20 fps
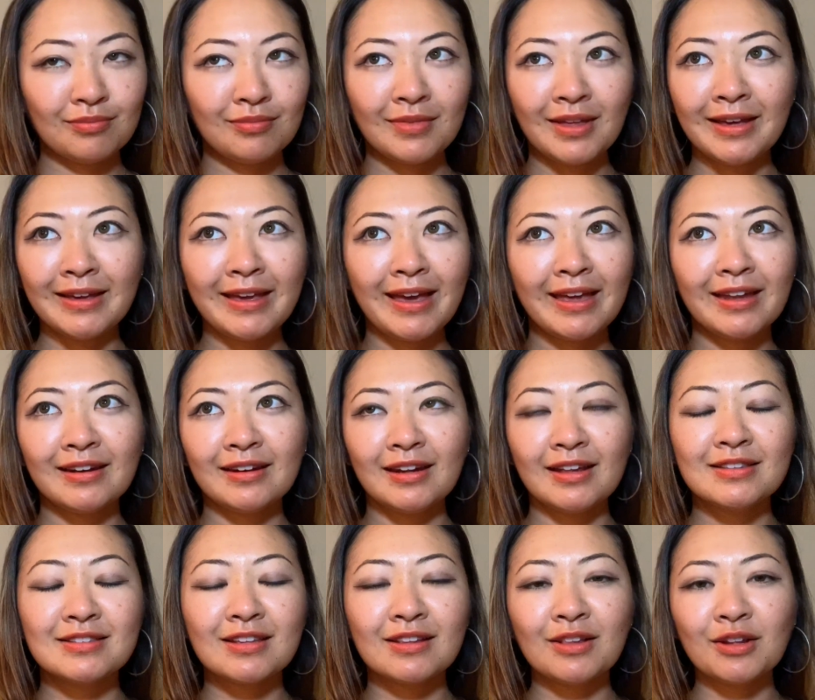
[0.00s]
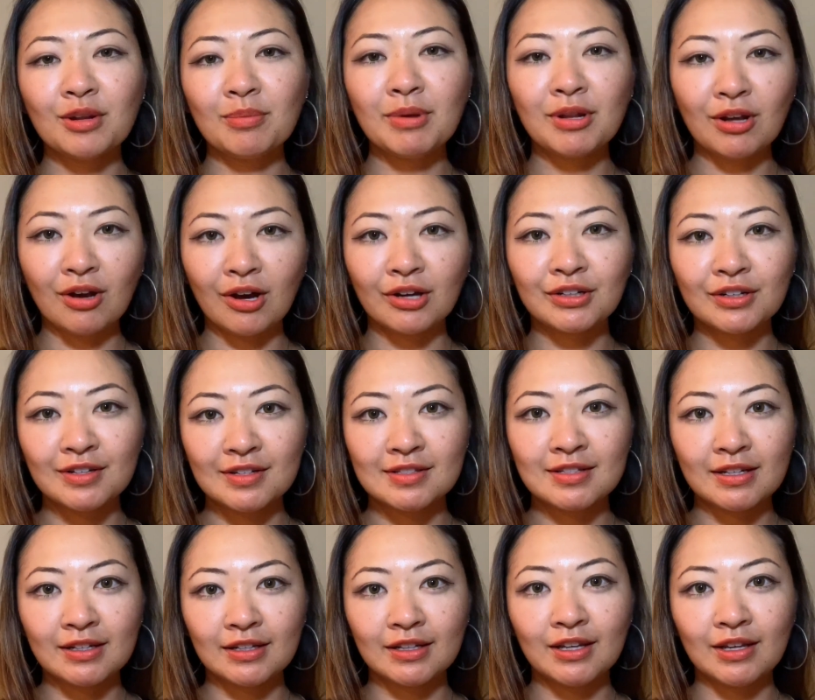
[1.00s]
Again, it's a little bit harder to
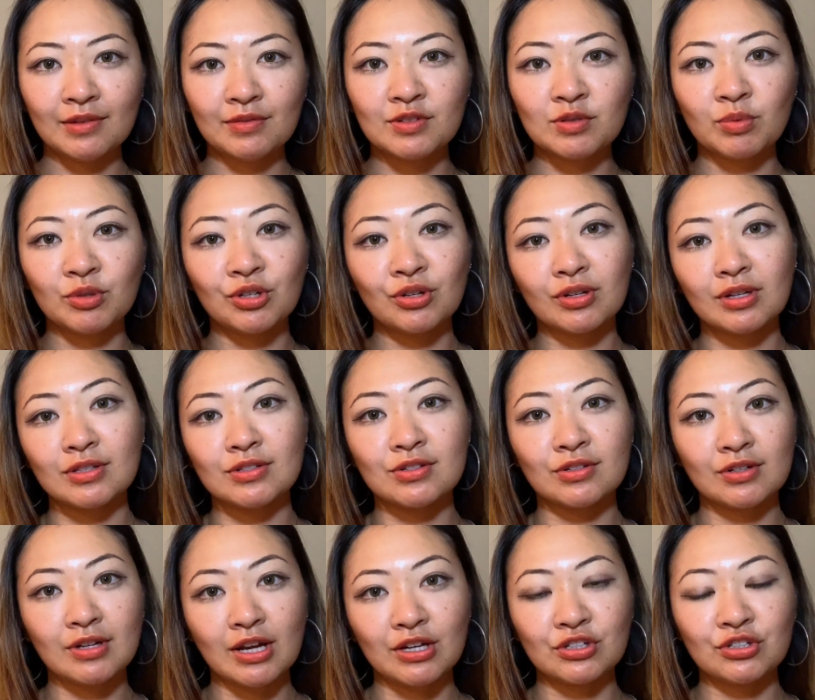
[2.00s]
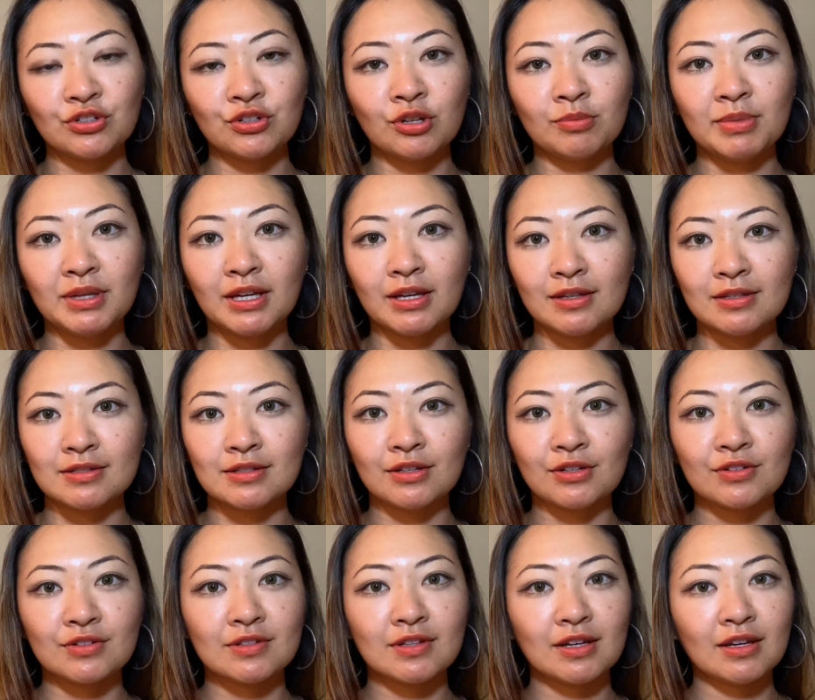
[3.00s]
send gifts when you're international because
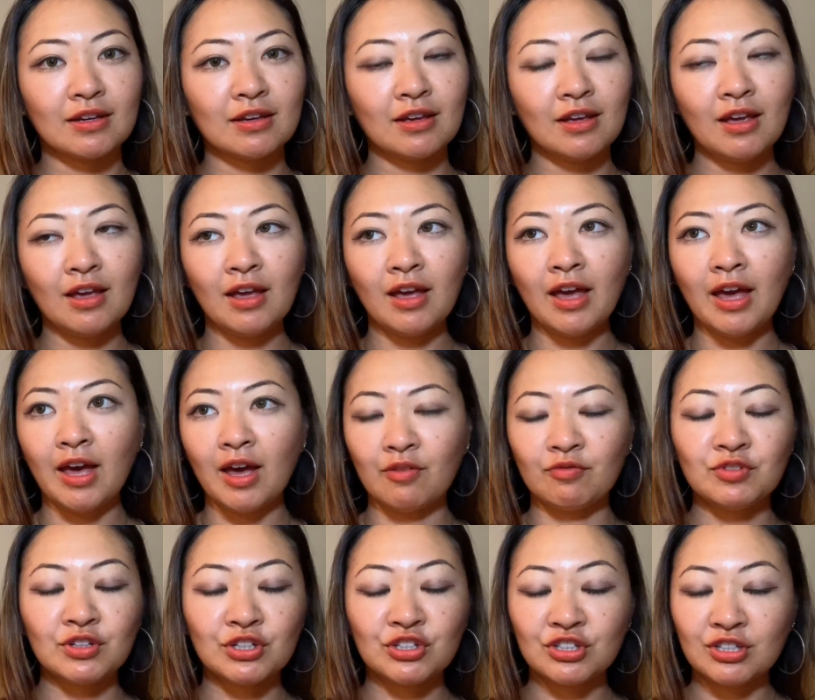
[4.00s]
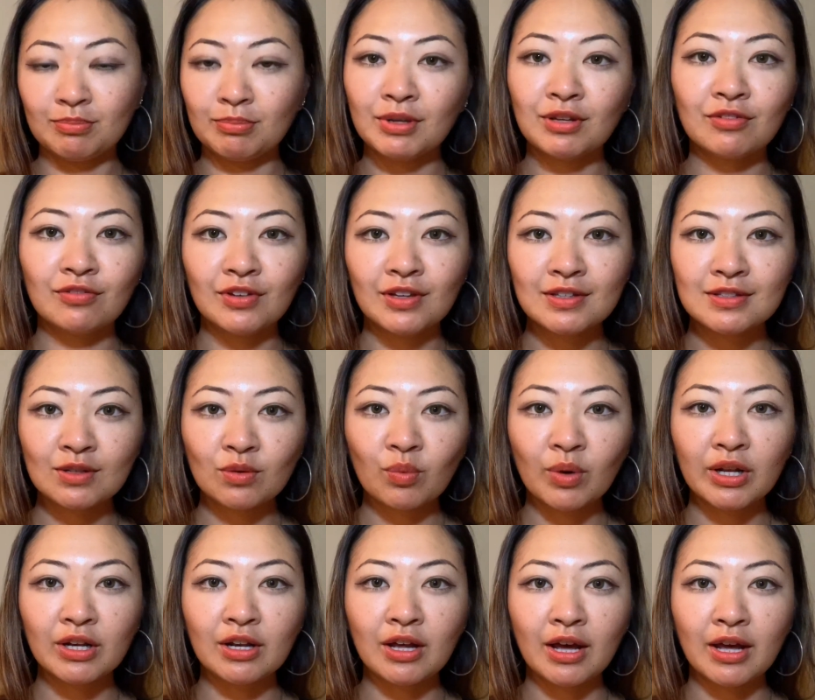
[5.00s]
there's like hefty shipping fees and
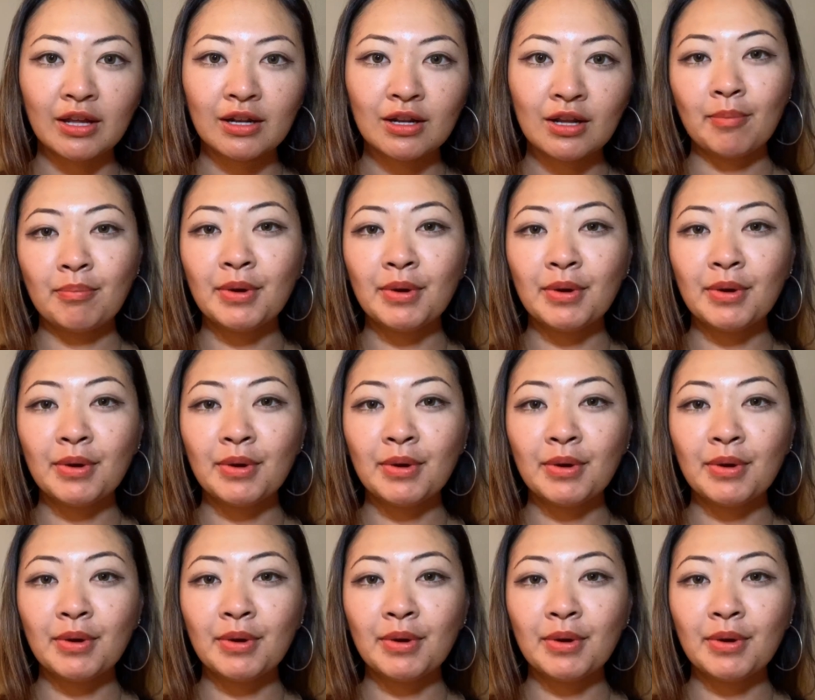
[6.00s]
whatnot.